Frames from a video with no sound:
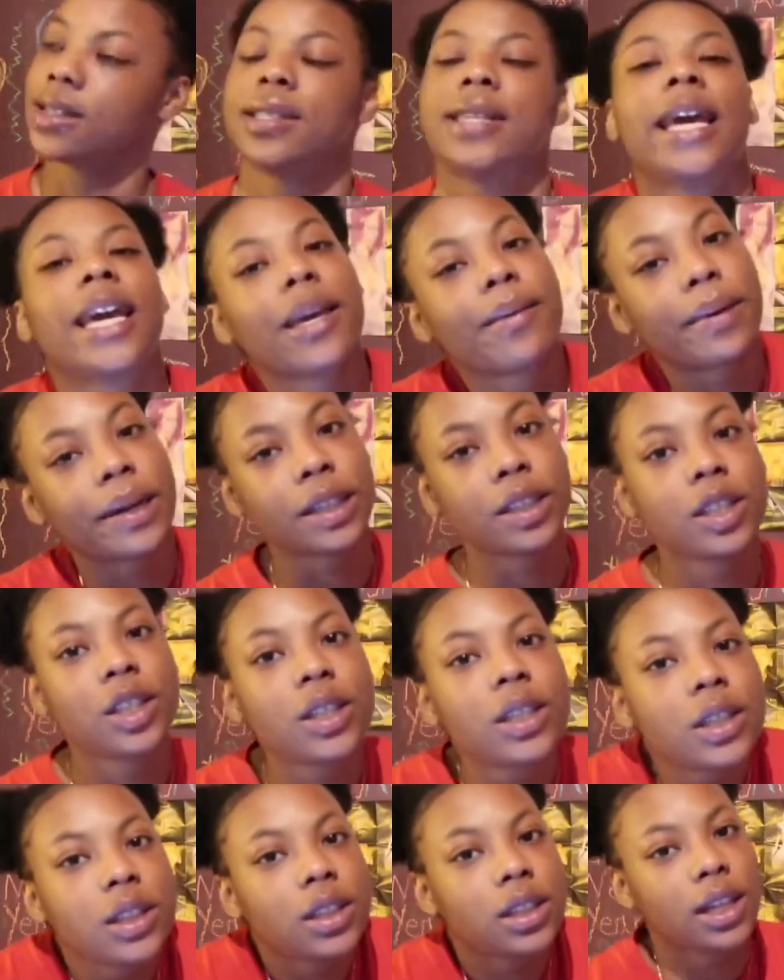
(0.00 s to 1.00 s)
taking my
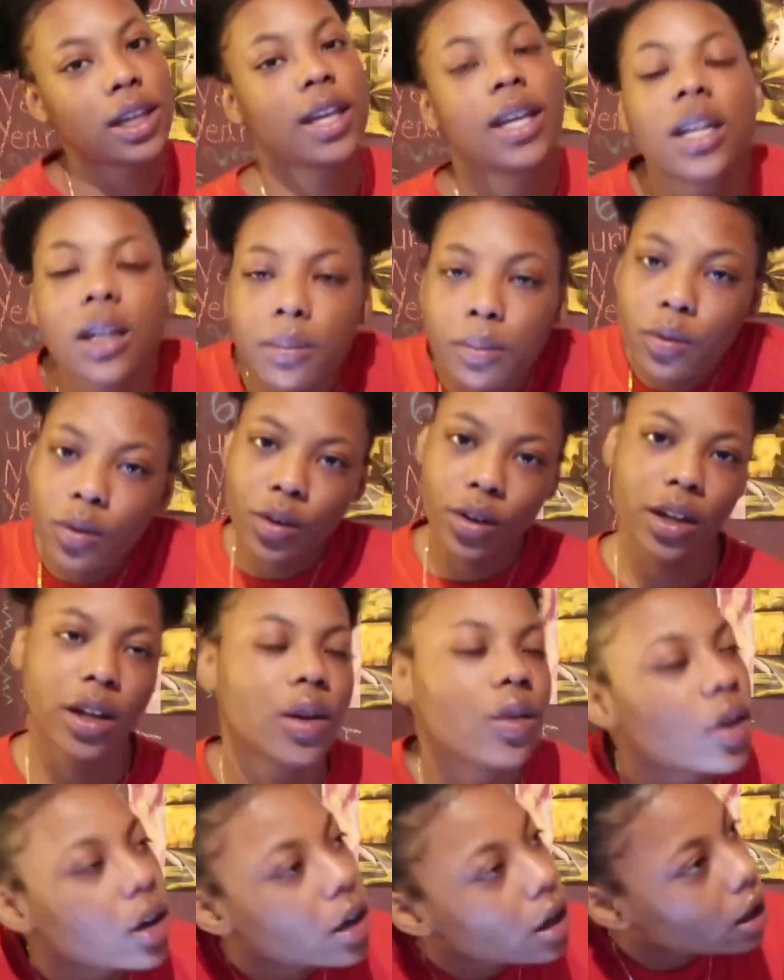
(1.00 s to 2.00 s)
shit in the
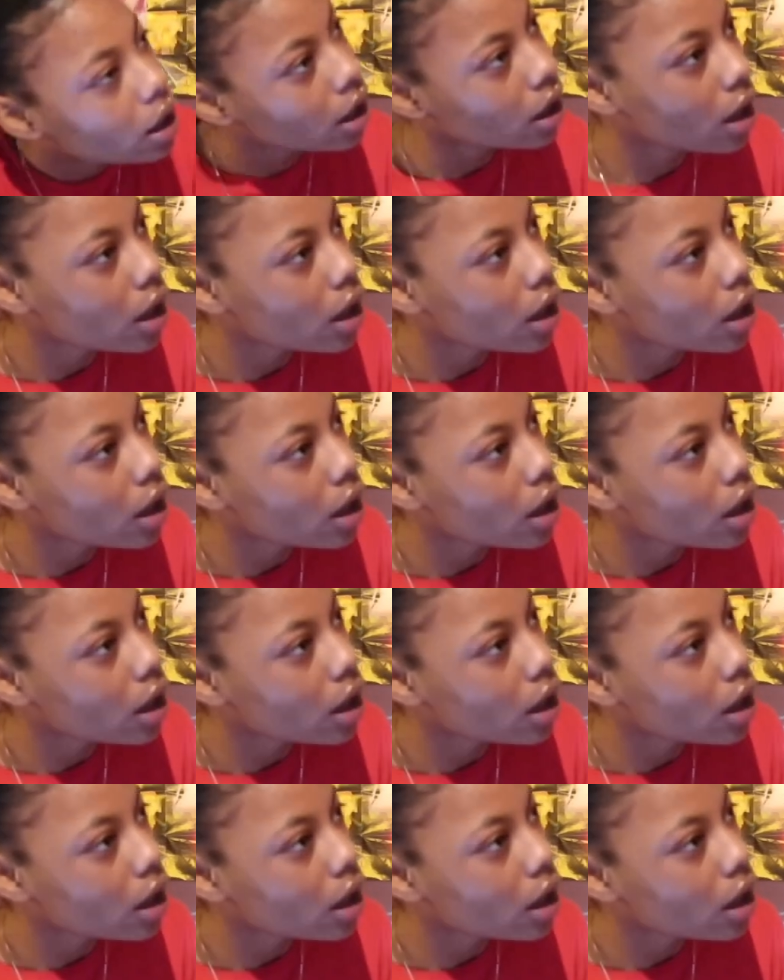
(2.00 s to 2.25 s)
morning, or